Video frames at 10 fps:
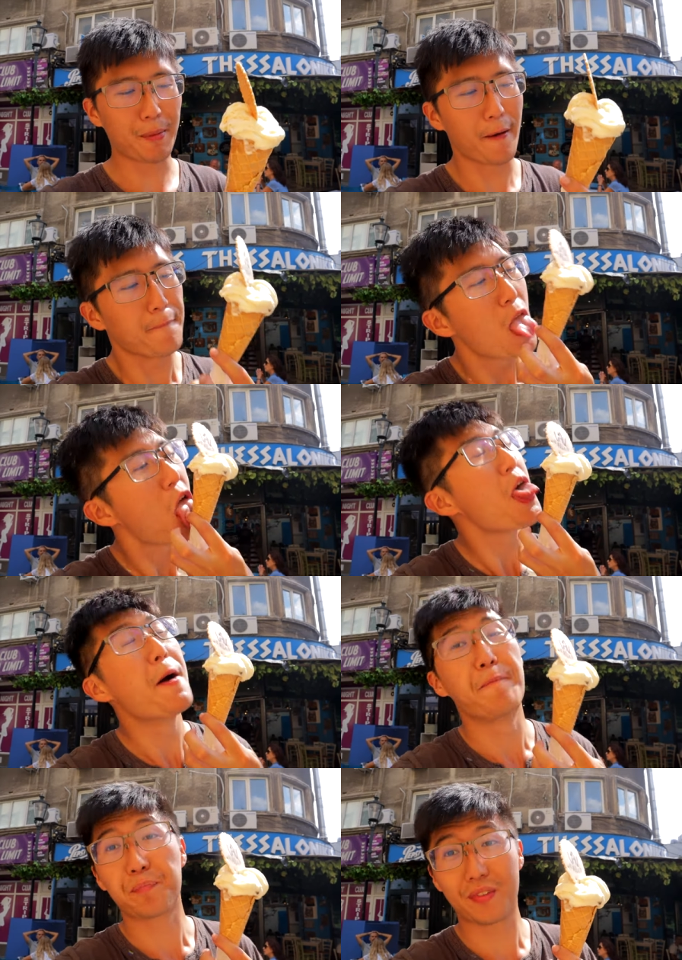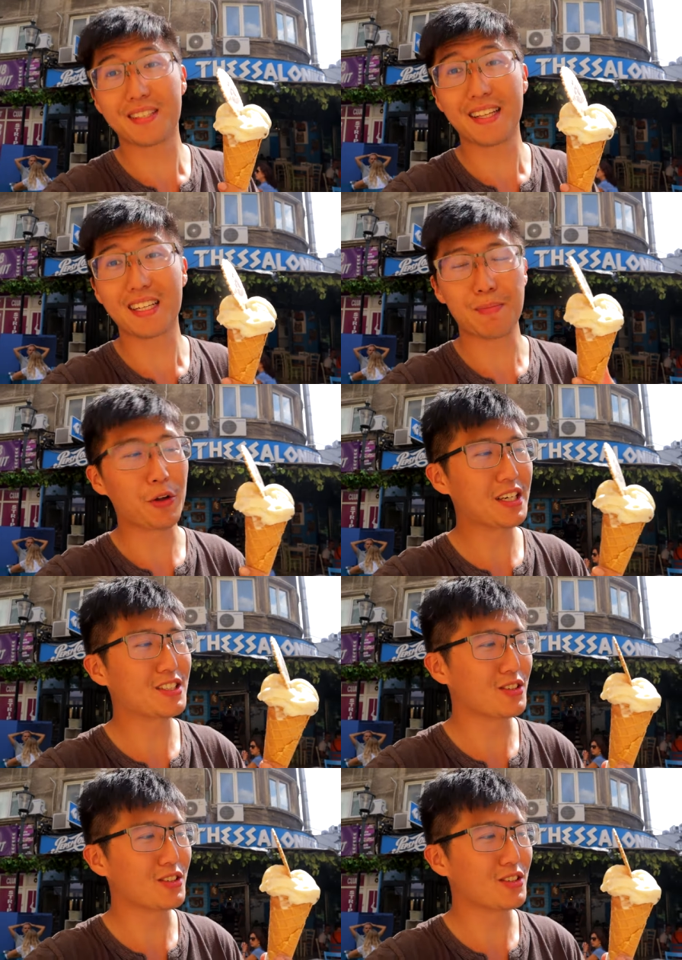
But this thing is melting, so